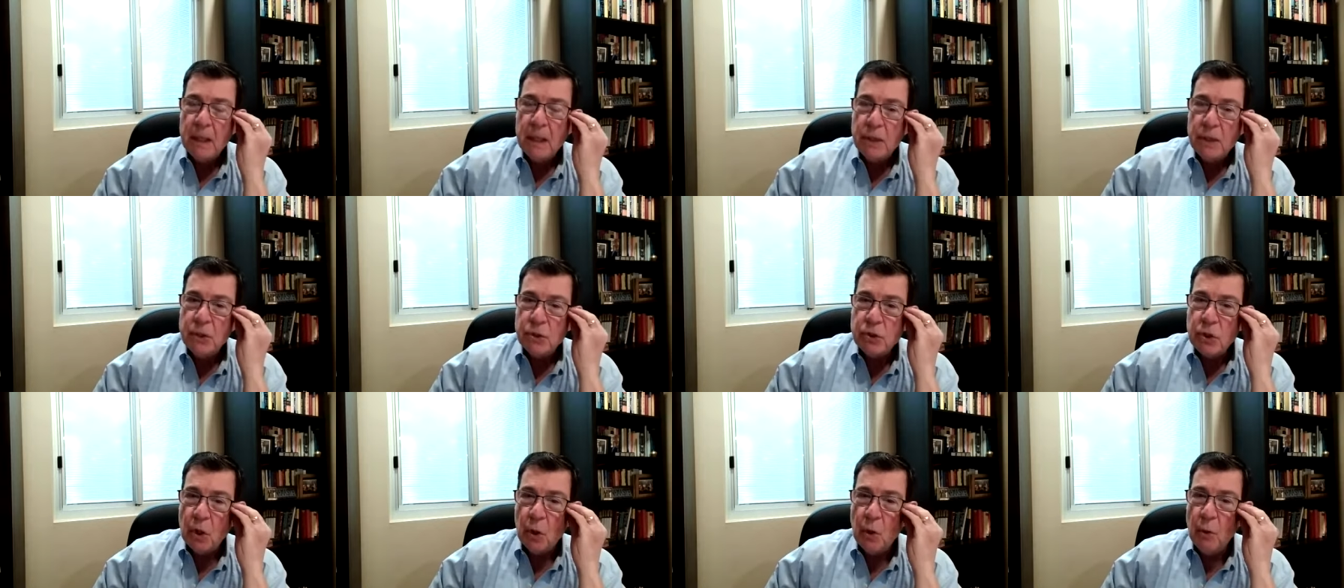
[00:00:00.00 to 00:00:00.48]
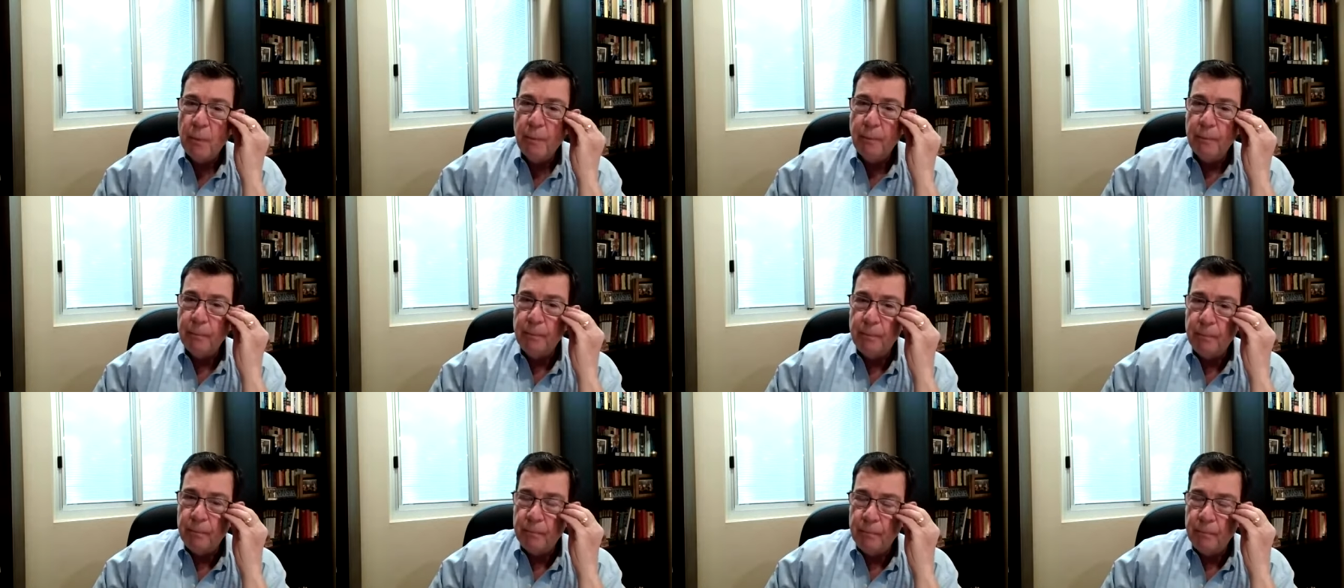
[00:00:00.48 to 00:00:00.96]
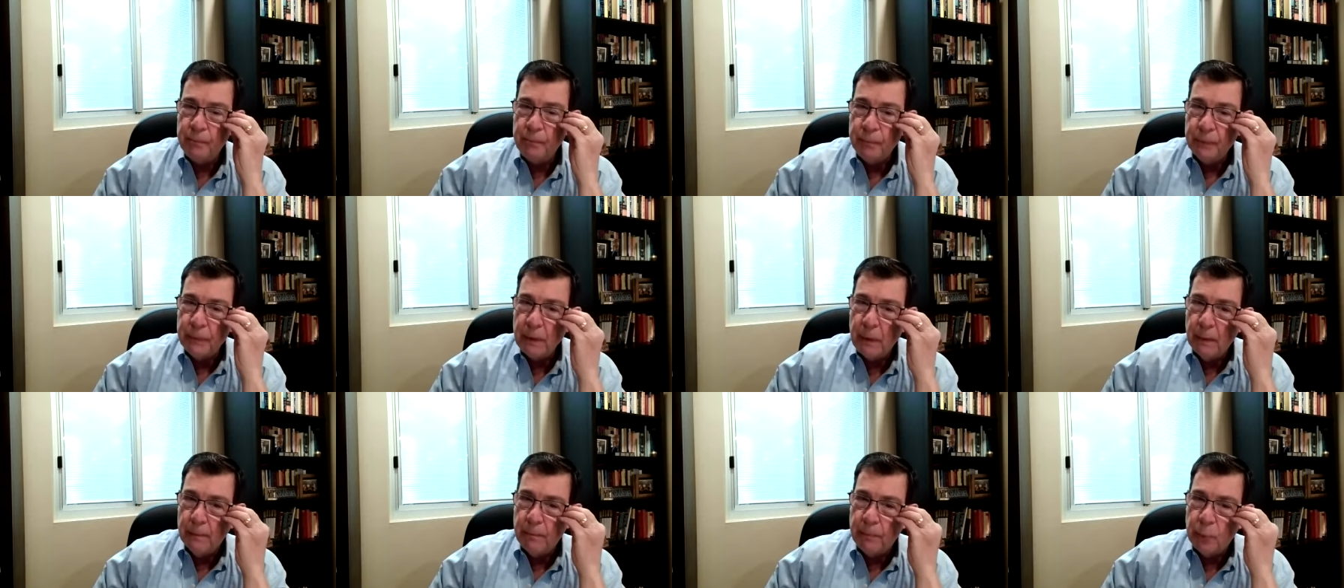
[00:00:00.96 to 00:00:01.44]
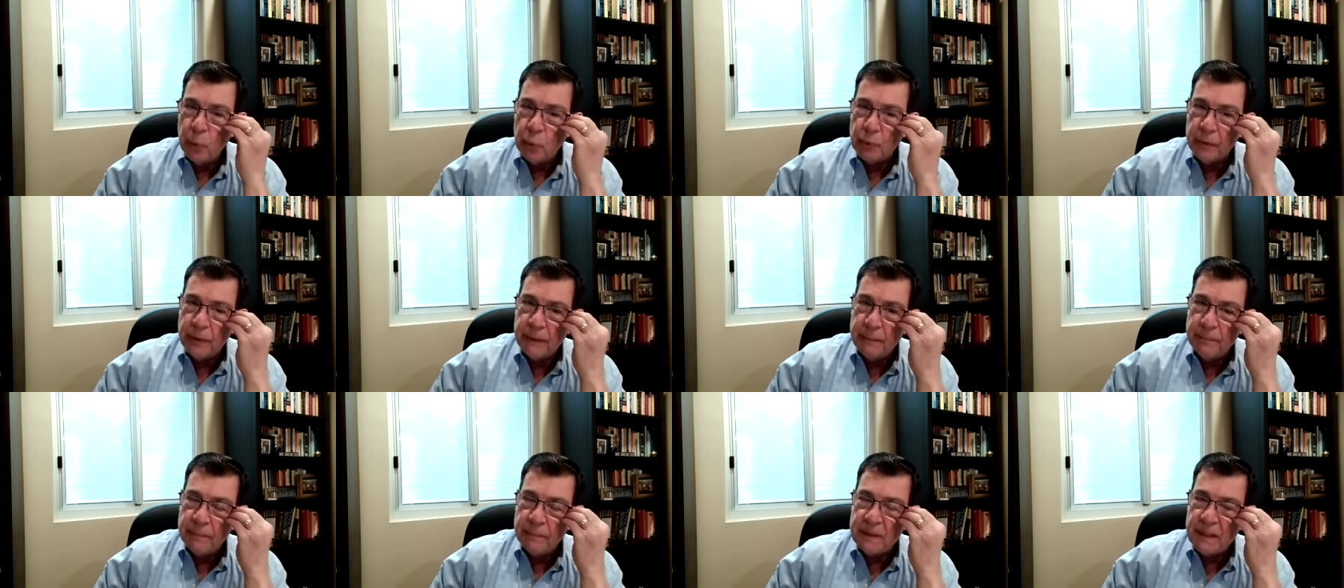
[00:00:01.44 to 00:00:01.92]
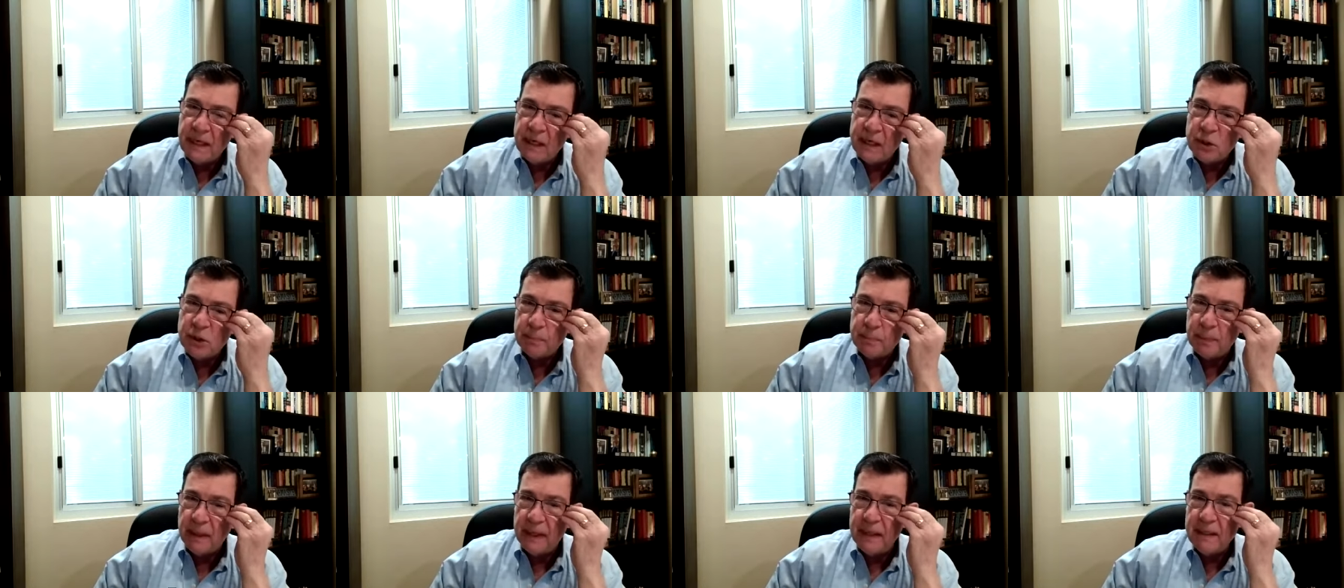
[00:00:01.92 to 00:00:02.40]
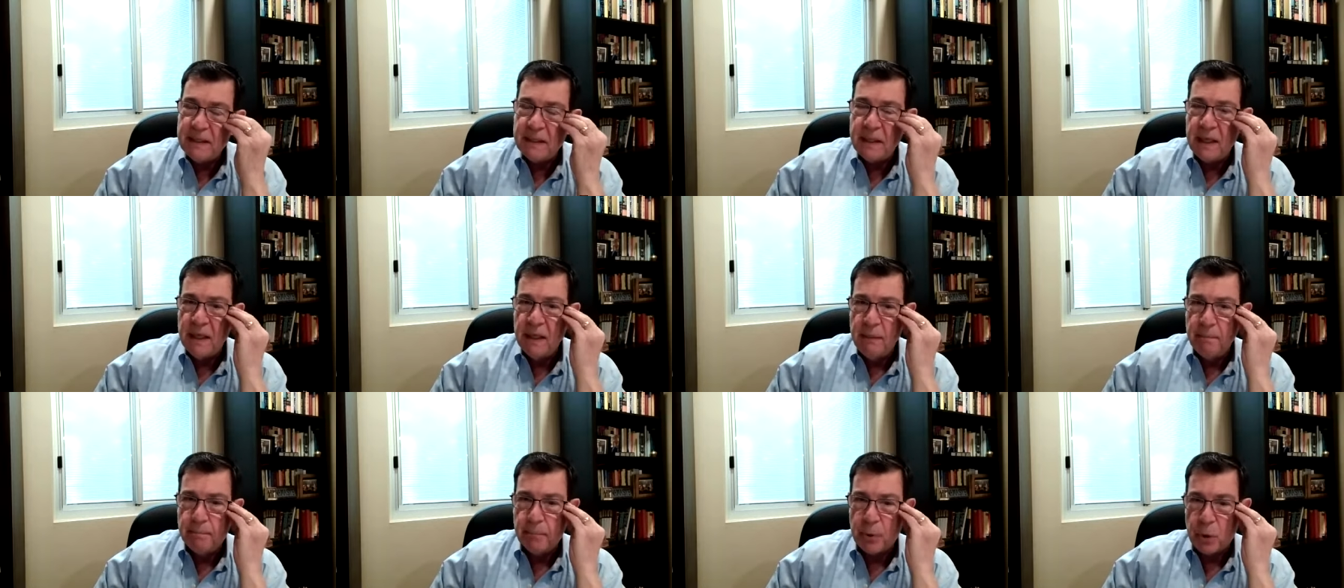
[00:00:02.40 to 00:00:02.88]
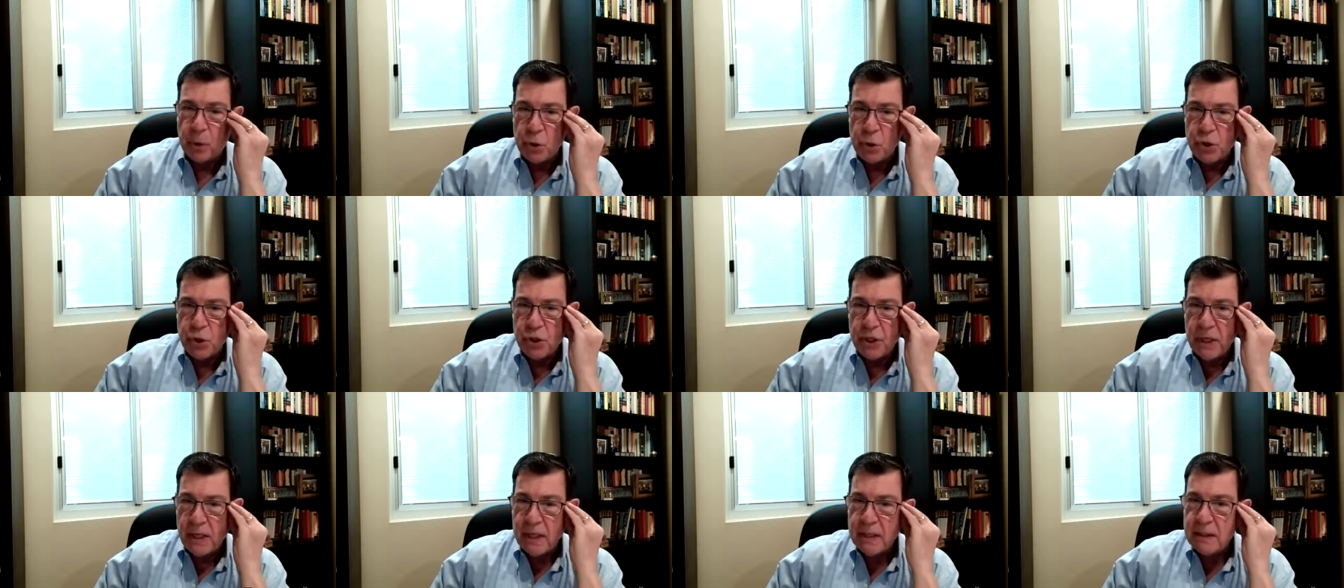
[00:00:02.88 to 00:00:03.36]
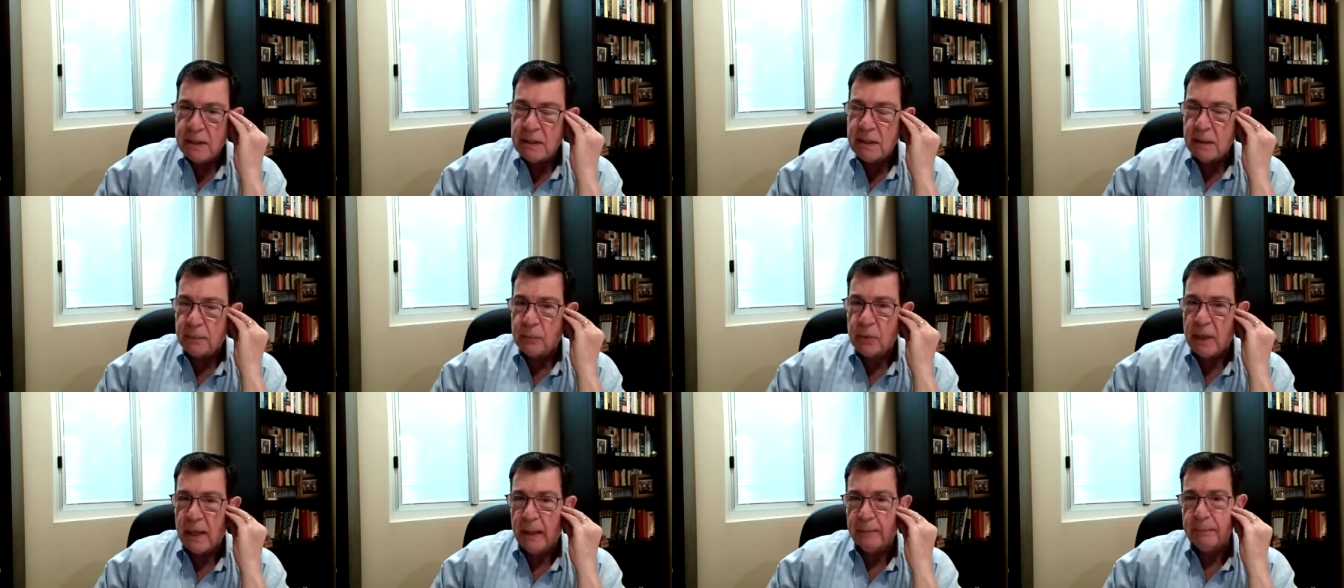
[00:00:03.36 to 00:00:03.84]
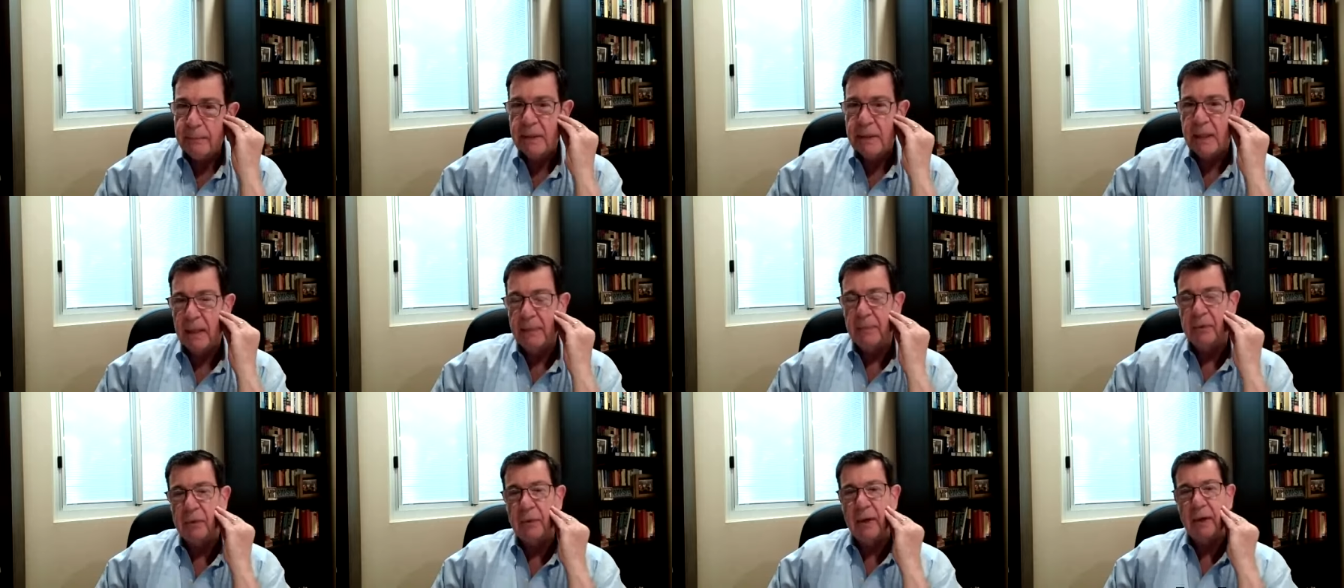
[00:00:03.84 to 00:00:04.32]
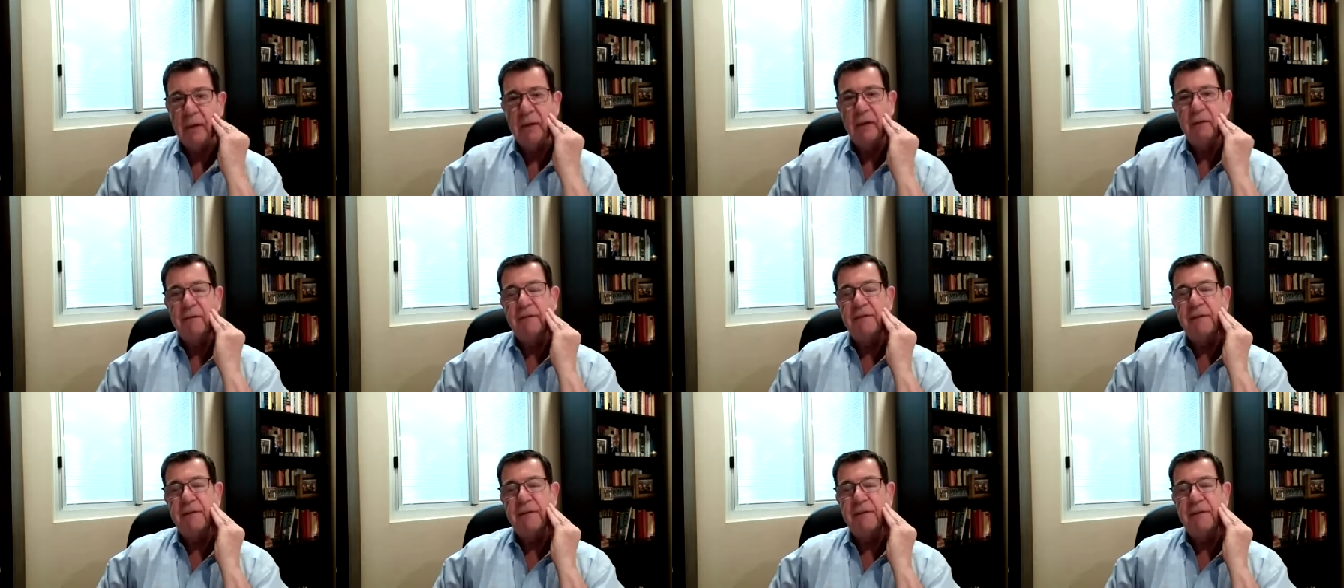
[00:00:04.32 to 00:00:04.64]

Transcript: So Purim takes place in Persia sometime around the